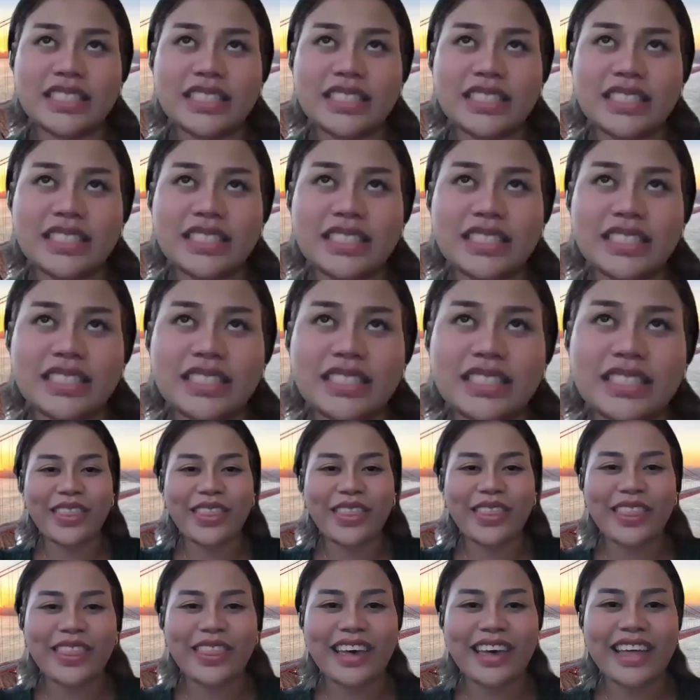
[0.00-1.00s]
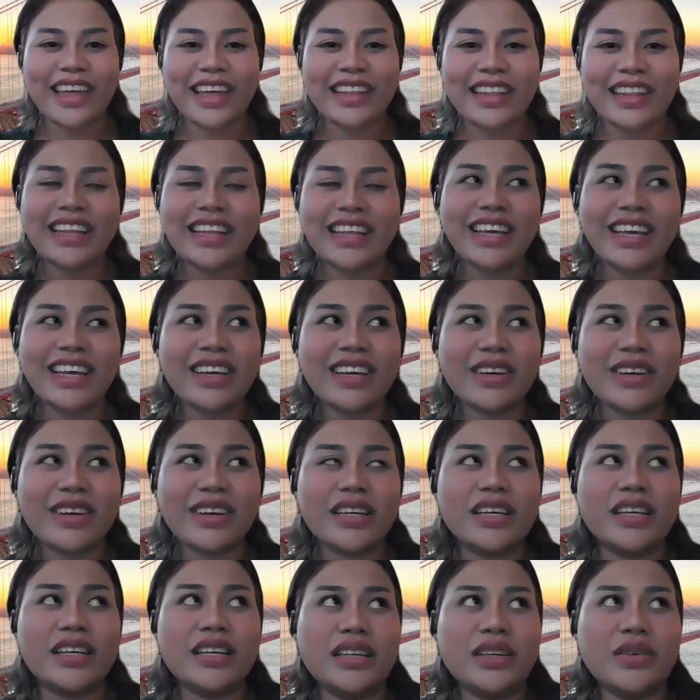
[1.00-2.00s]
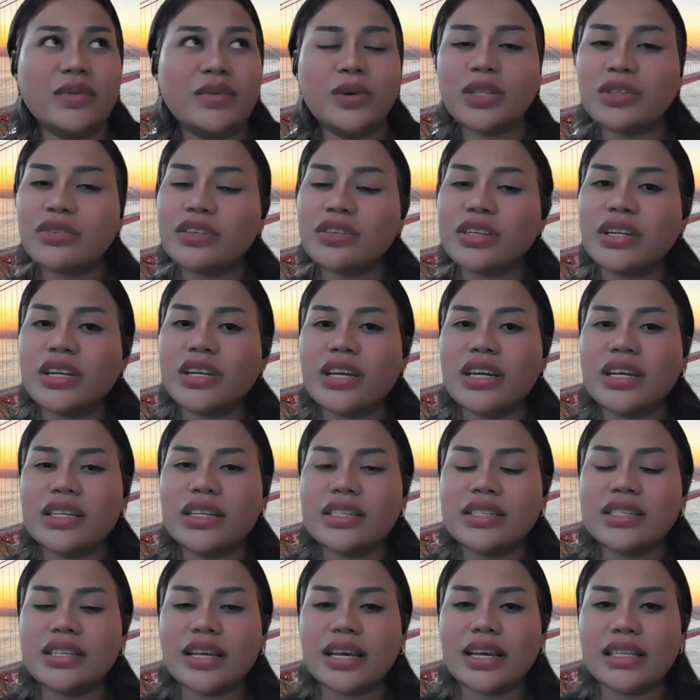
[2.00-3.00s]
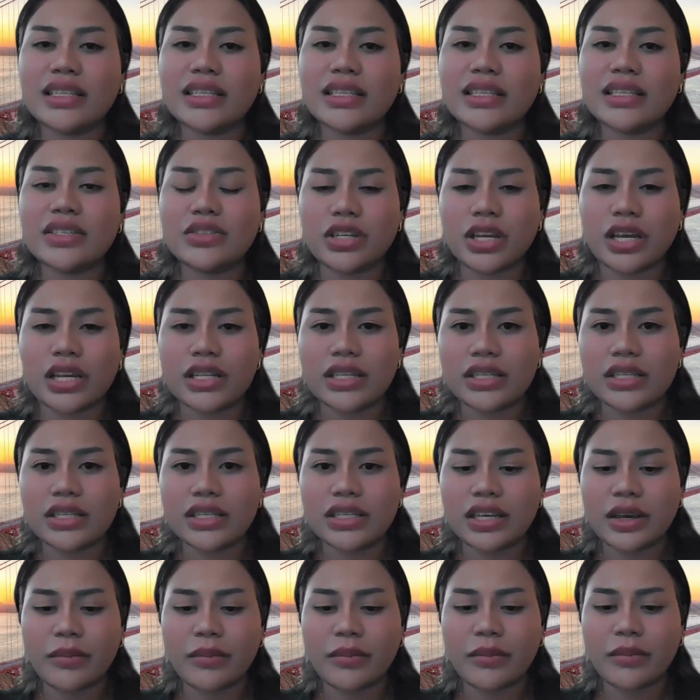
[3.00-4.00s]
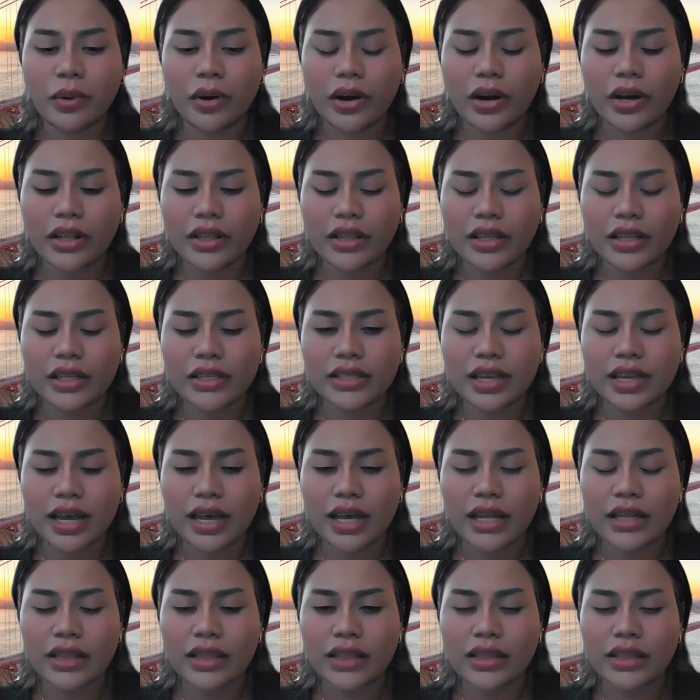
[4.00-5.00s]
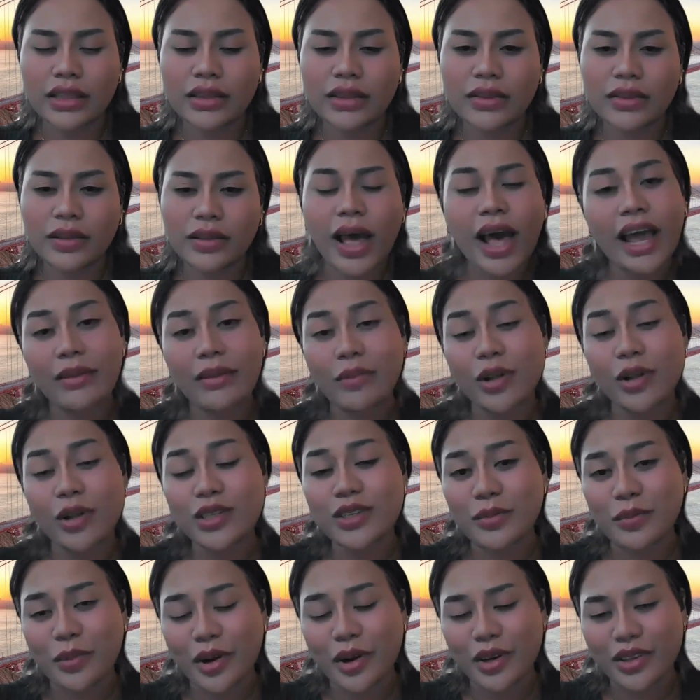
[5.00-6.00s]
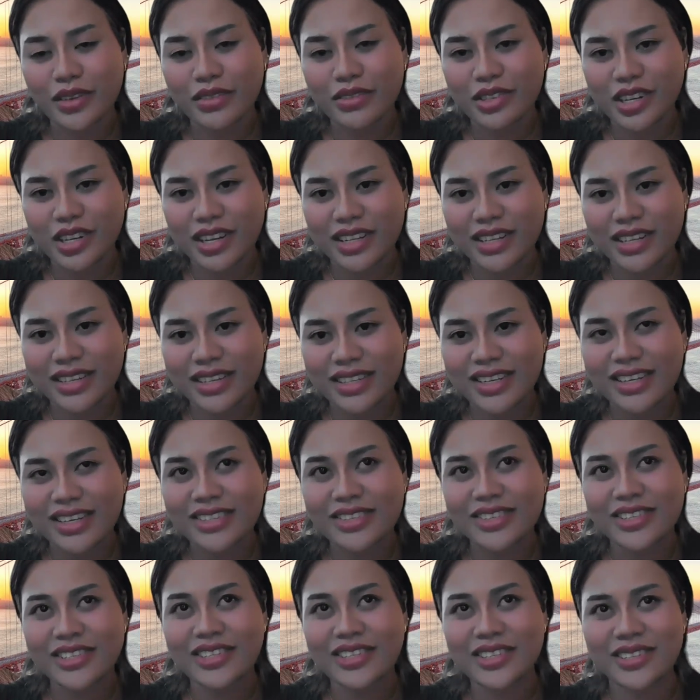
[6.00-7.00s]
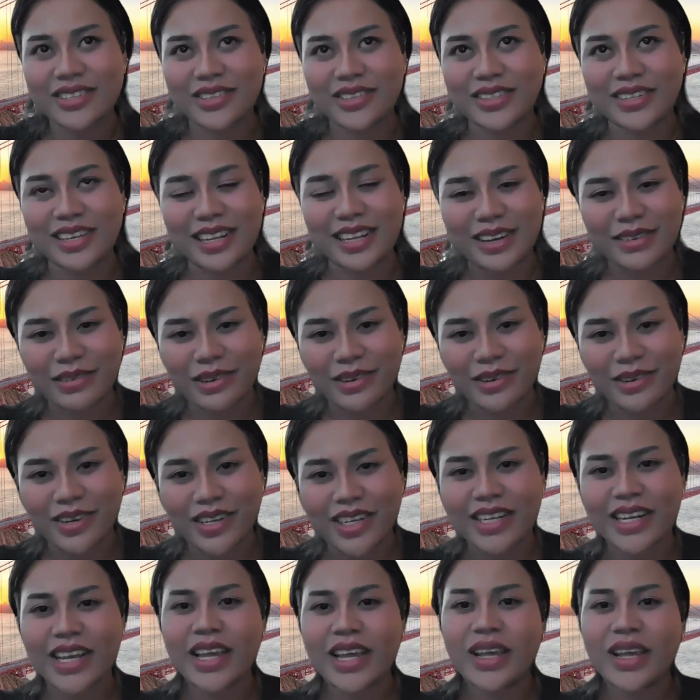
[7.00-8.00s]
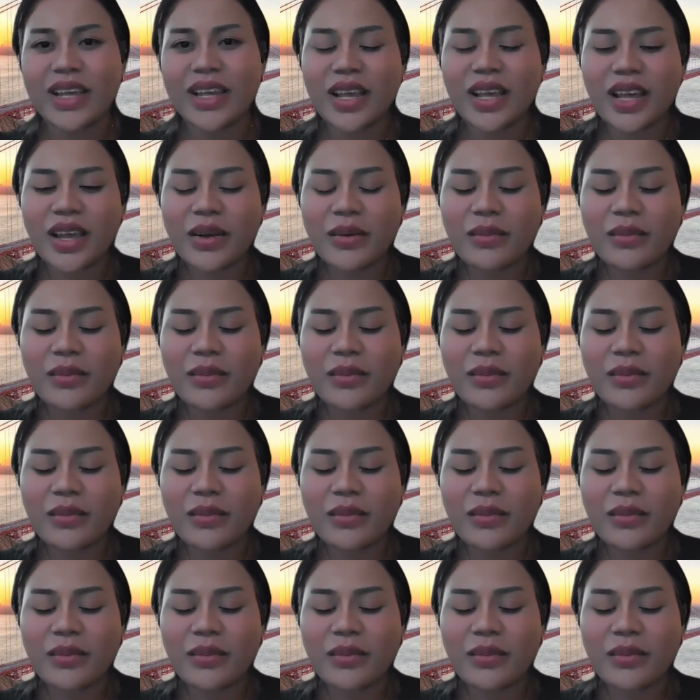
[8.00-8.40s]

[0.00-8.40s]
Thanks for that. I think what really sets Gen Z apart is that I'm also part of Gen Z, just to tell everyone.